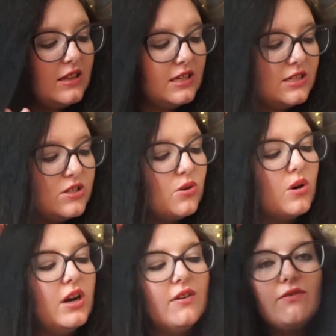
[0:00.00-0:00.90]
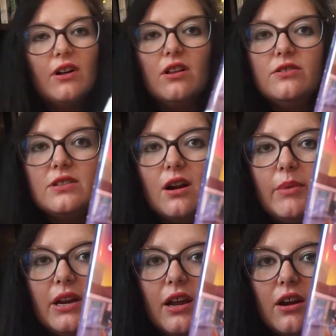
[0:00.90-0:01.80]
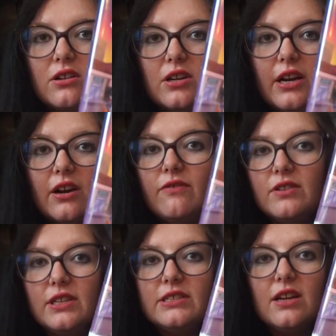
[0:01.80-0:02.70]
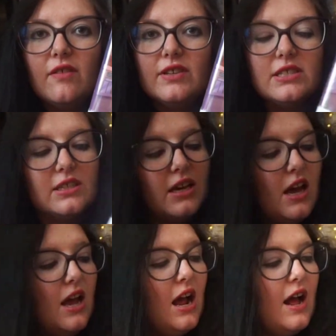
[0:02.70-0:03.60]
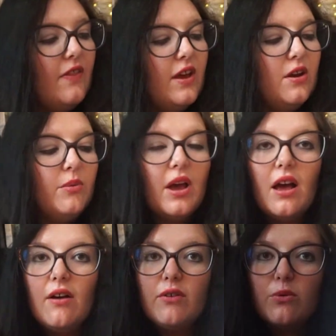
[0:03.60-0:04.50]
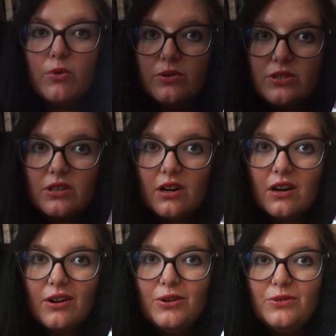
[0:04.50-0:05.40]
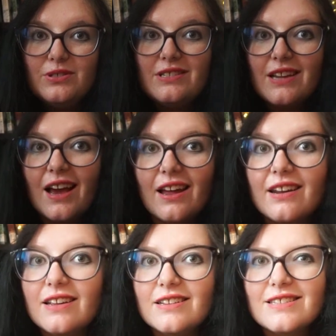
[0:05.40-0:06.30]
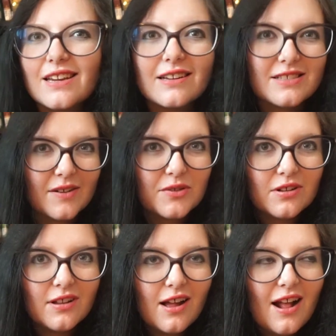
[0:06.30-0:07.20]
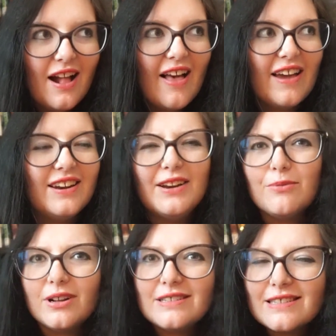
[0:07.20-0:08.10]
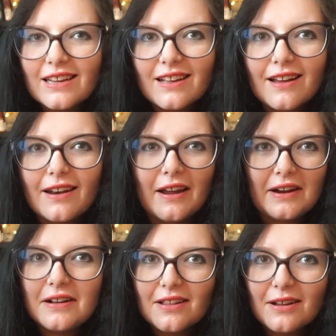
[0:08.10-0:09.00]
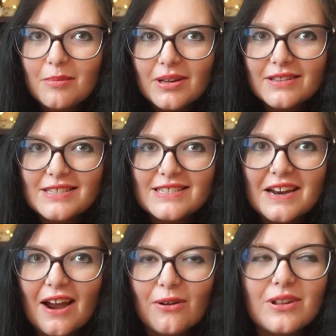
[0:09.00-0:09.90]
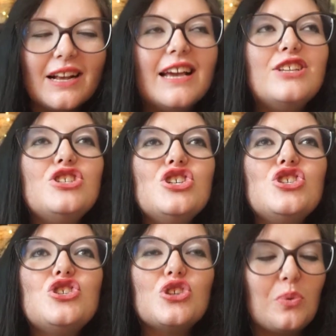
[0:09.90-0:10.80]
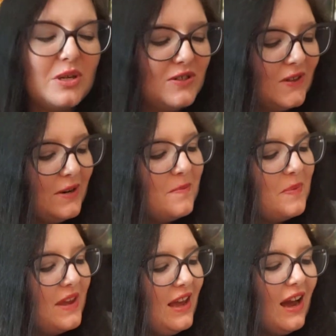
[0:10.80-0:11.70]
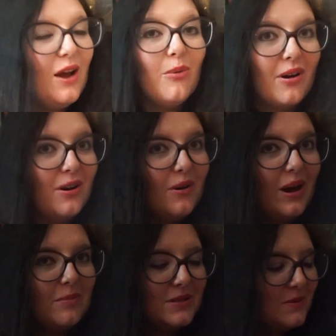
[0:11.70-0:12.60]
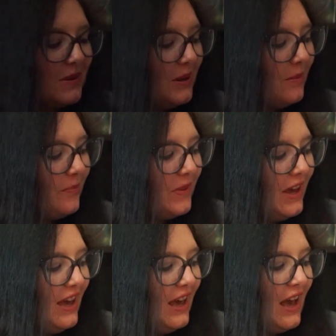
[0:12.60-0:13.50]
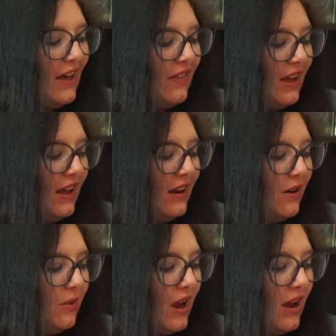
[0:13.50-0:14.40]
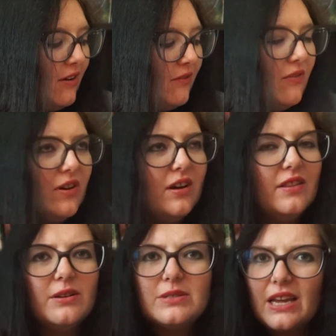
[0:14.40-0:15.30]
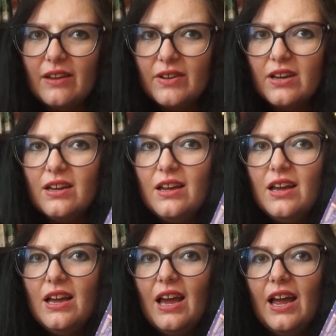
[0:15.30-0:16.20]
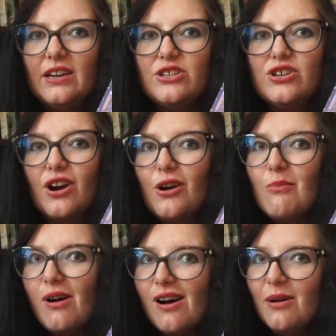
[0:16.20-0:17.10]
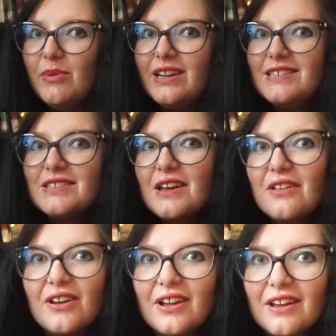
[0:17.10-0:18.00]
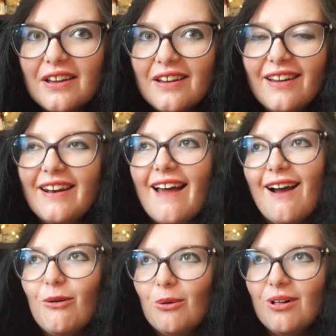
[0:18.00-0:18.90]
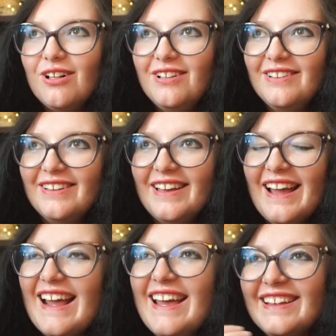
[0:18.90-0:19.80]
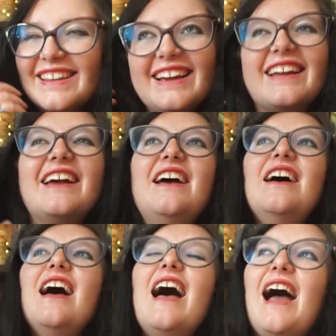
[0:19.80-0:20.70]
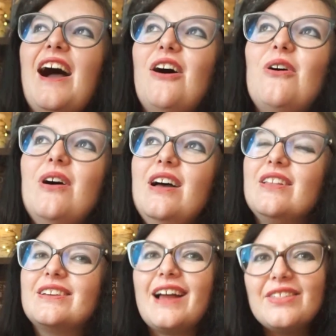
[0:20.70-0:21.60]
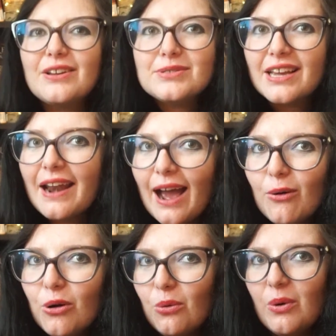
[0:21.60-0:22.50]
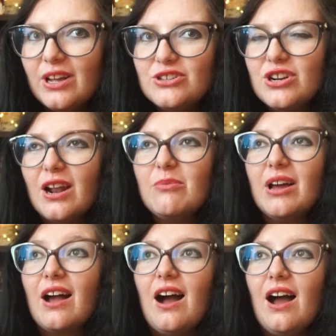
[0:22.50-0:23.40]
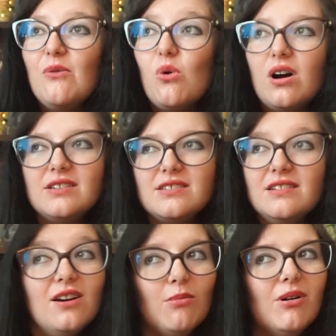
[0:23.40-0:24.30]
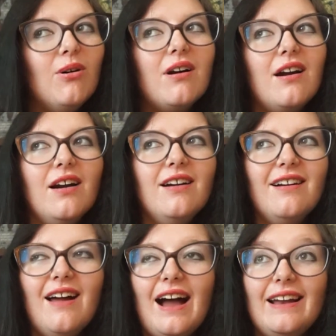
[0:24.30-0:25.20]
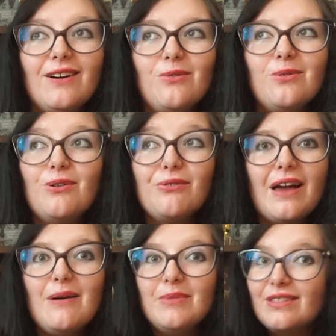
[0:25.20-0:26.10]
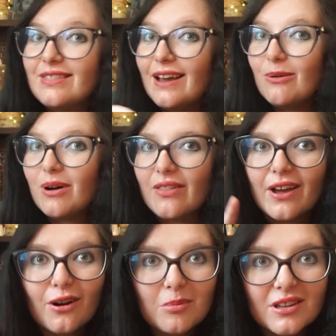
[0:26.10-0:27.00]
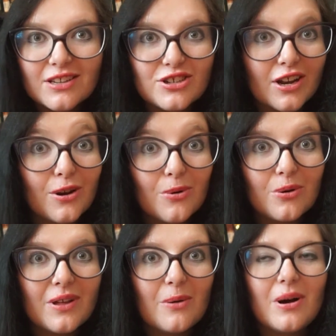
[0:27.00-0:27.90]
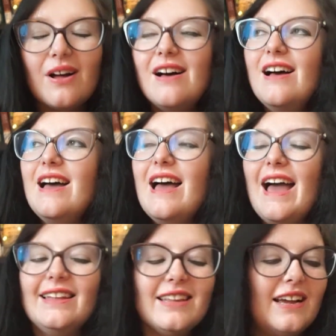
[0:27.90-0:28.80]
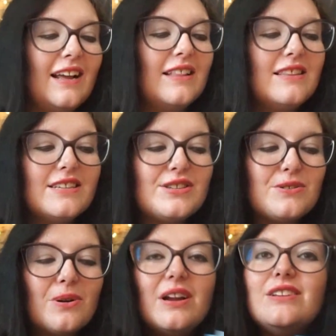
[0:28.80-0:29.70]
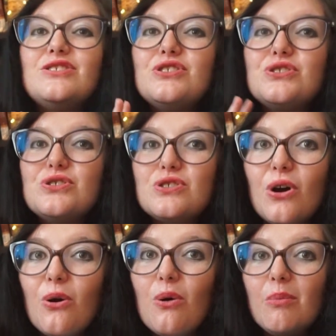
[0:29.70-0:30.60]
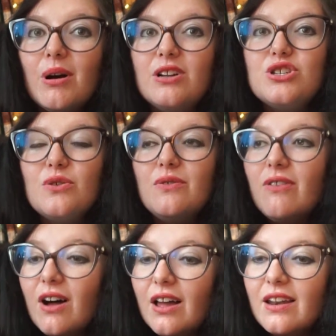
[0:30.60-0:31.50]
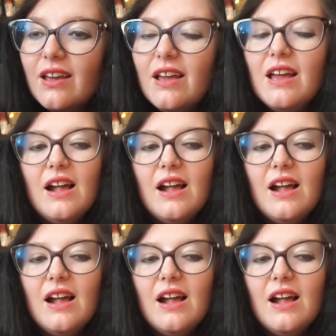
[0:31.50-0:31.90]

this story follows our main character here, Felice, obviously, and then we have Rooster, whose dad is a devil, and he runs a nightclub in this town. It's just so much fun. I want to know what happens with him. And then we have, I think it was Ava, and her mom is an owl. And how, I think it was an owl witch, and I'm like, I want to know more. I don't know that myth that well, that urban legend, I don't know it that well. And this story is just so much fun.